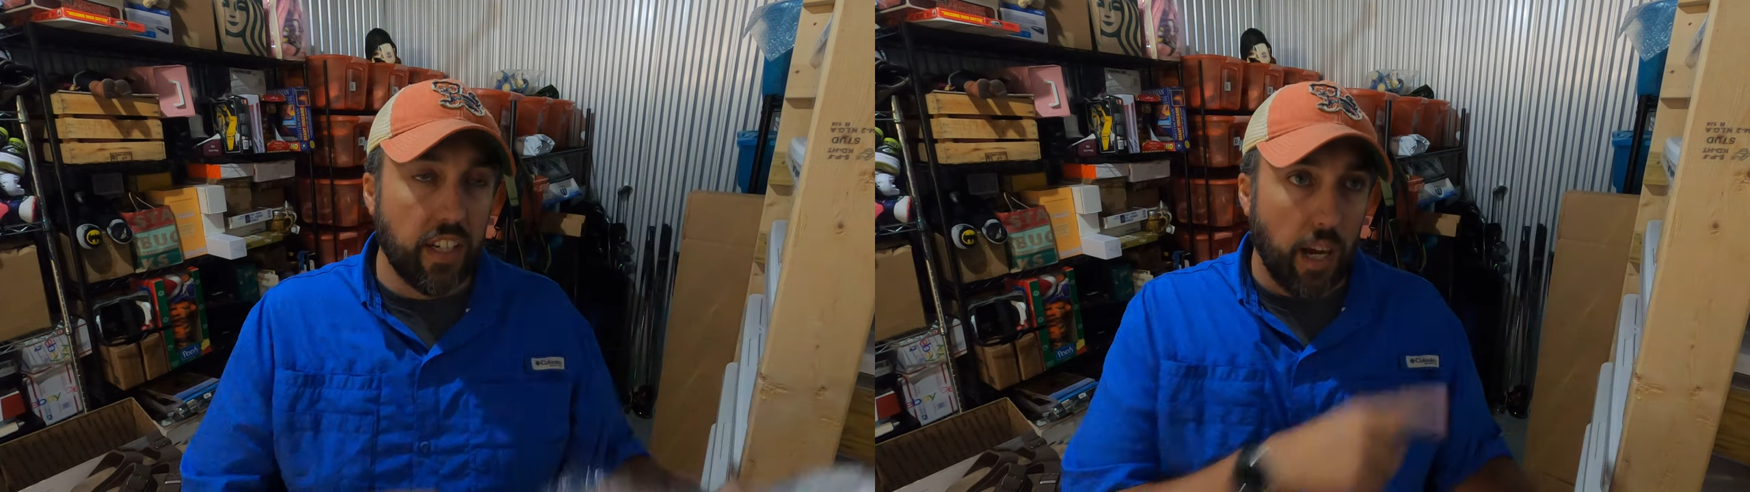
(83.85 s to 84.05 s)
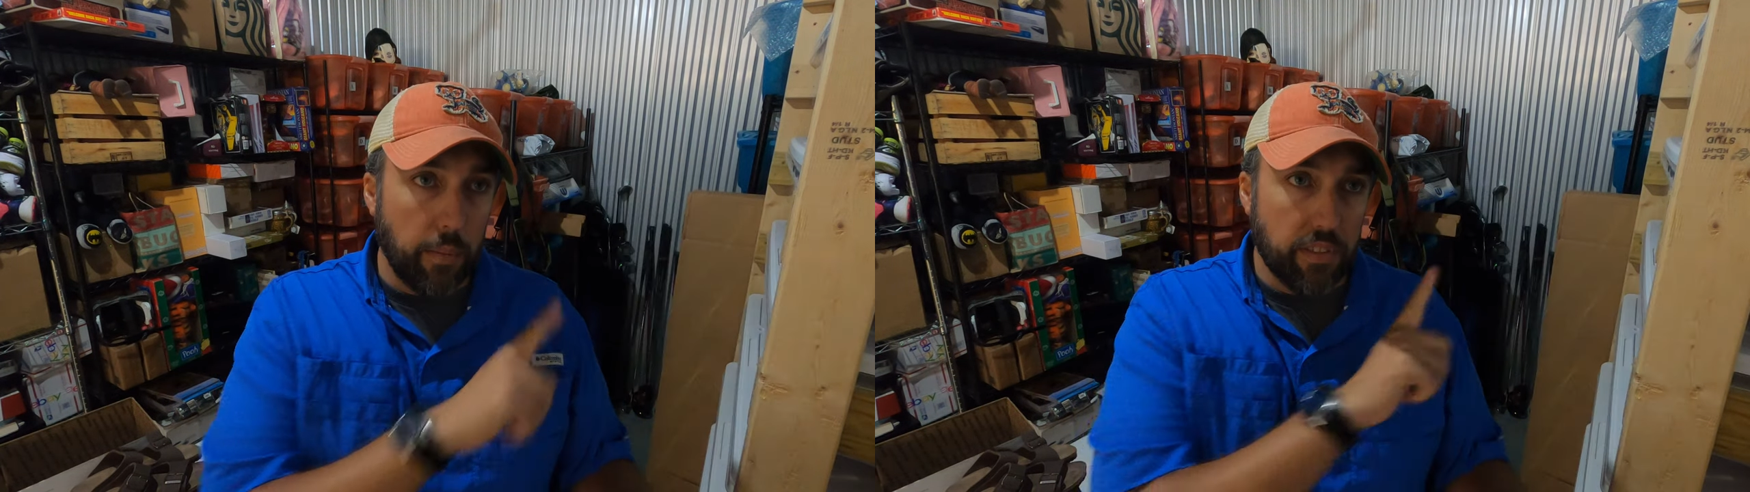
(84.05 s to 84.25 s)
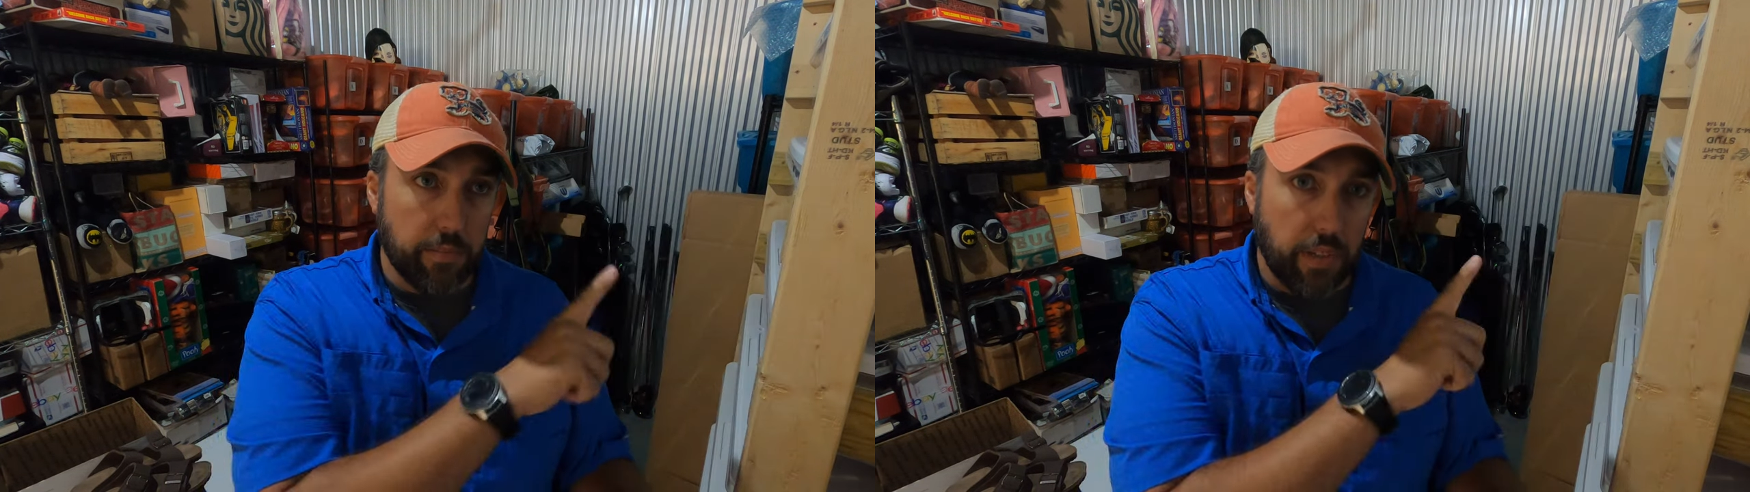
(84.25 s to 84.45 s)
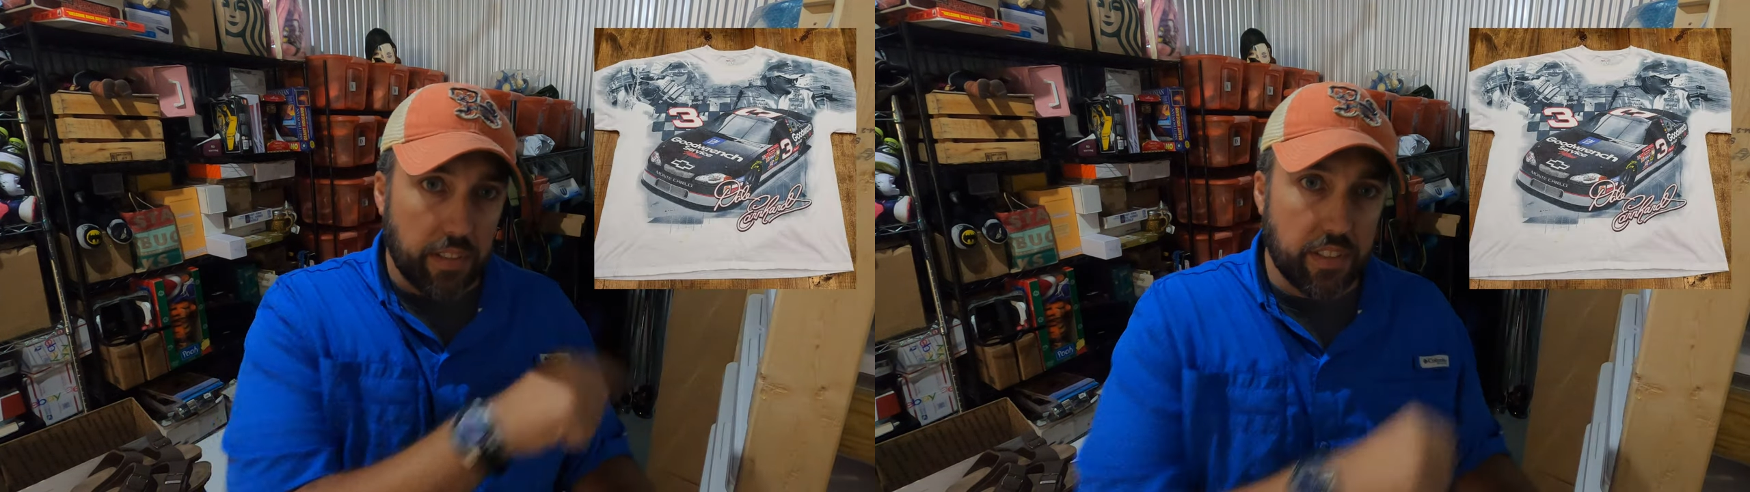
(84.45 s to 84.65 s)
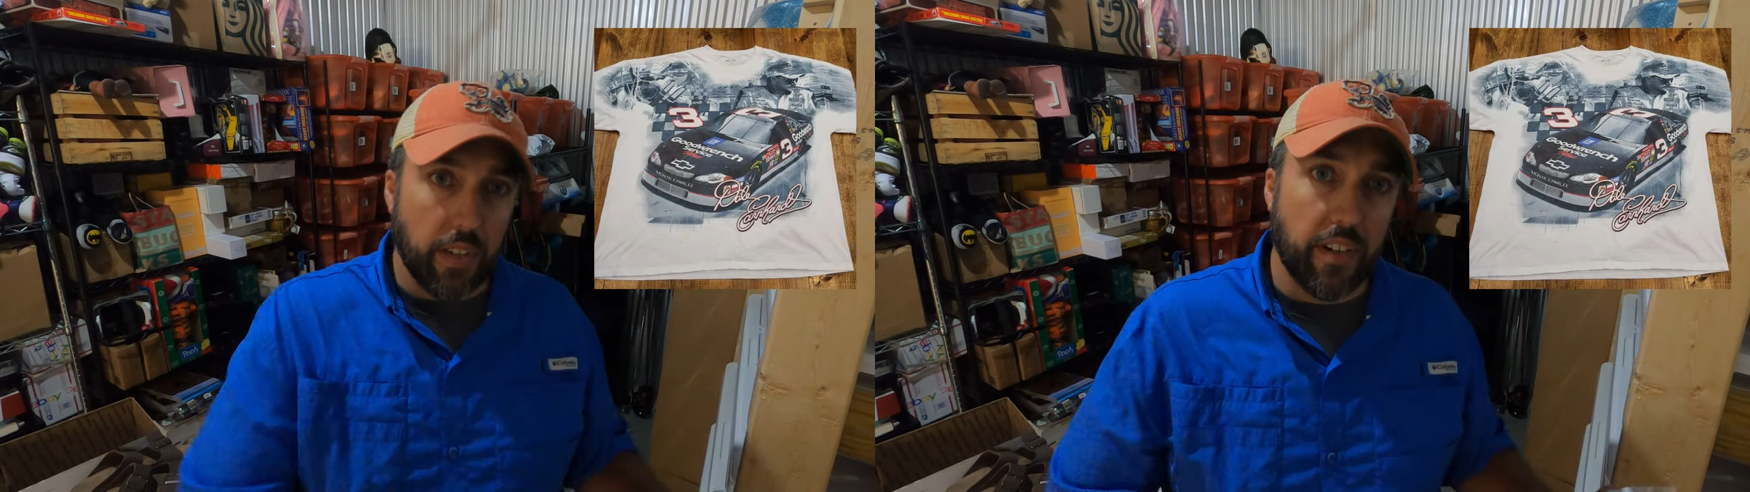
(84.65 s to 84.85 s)
I'll put some
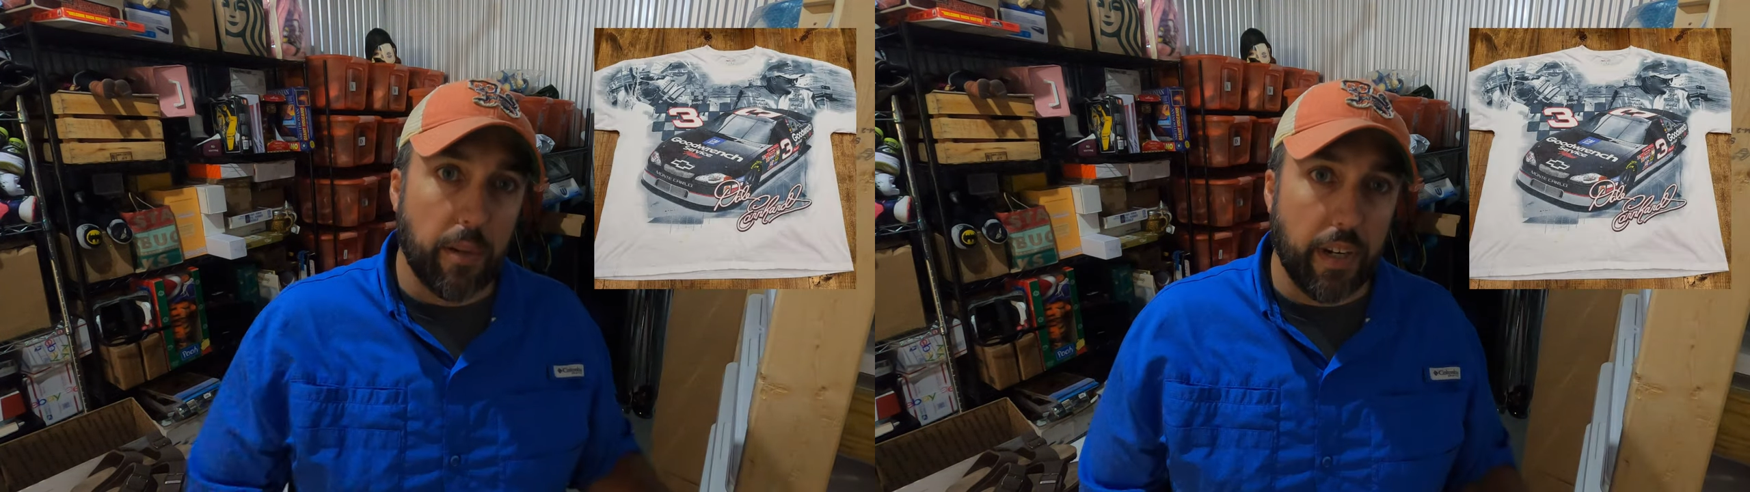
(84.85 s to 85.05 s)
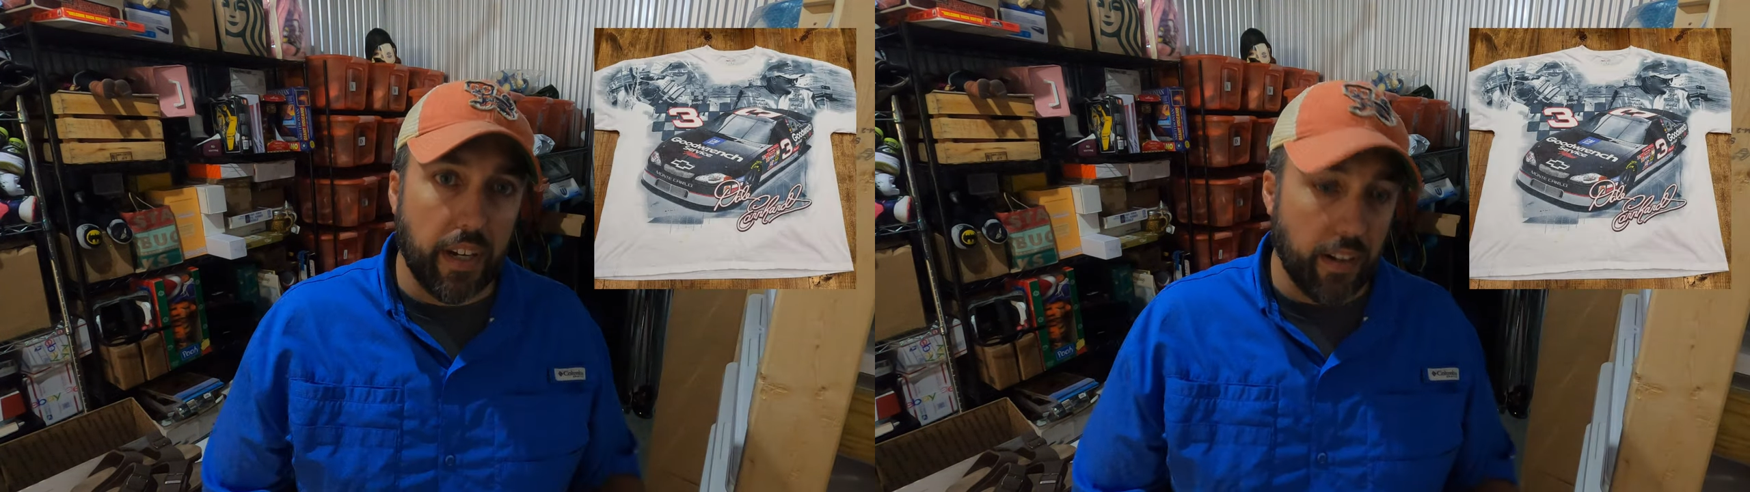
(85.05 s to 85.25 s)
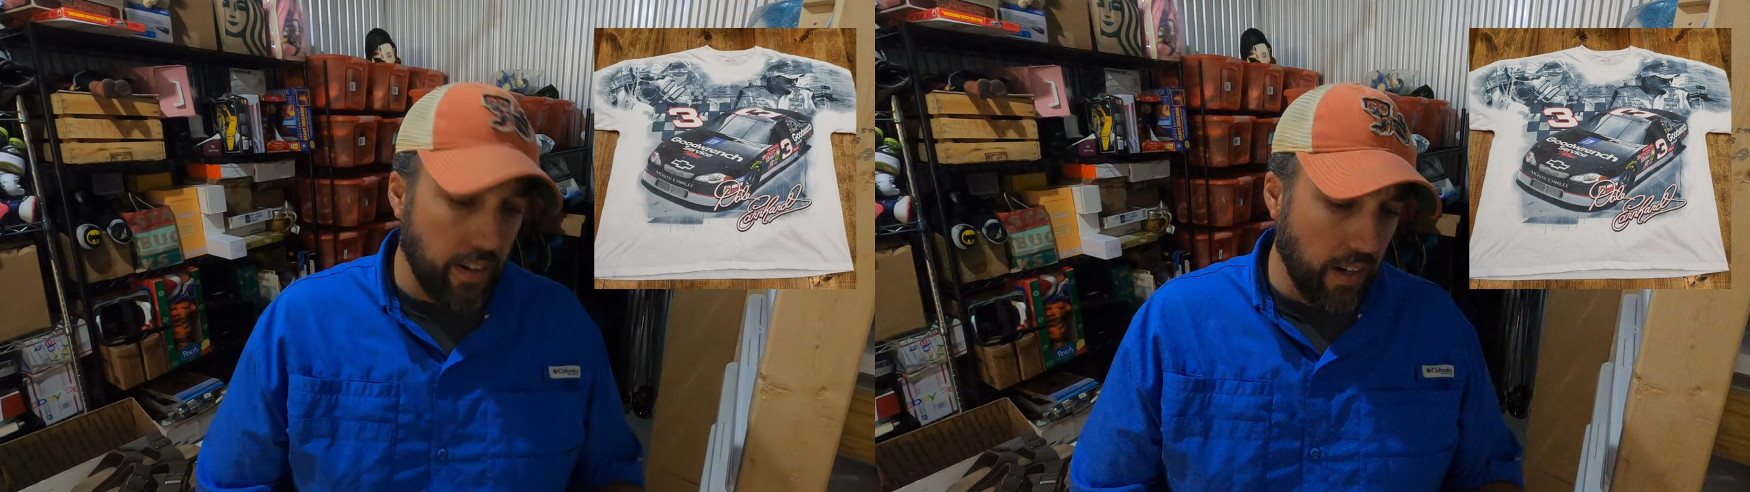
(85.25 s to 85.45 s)
pictures of it up here.